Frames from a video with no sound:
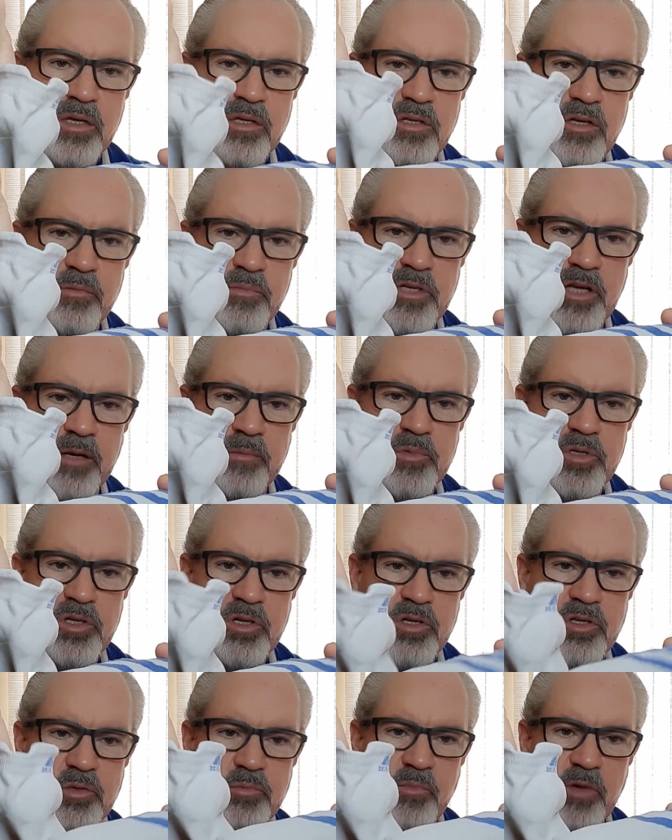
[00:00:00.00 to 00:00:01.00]
sometimes
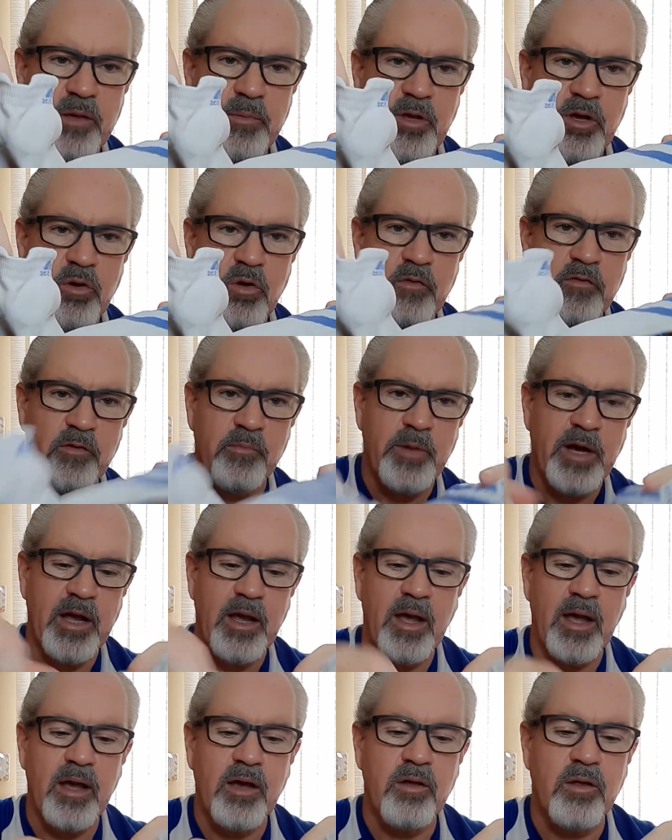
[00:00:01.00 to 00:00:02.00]
just maybe over my
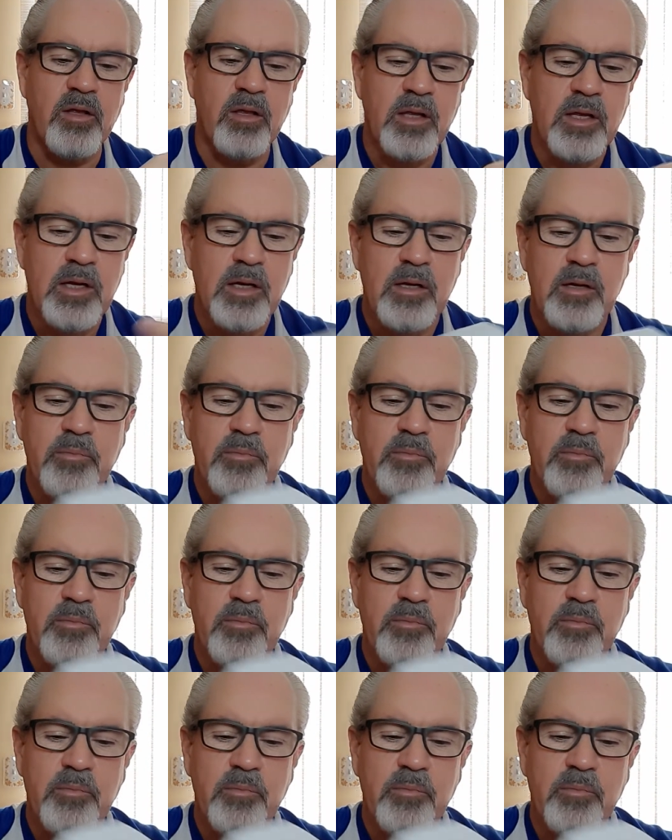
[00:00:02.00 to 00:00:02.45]
ankle.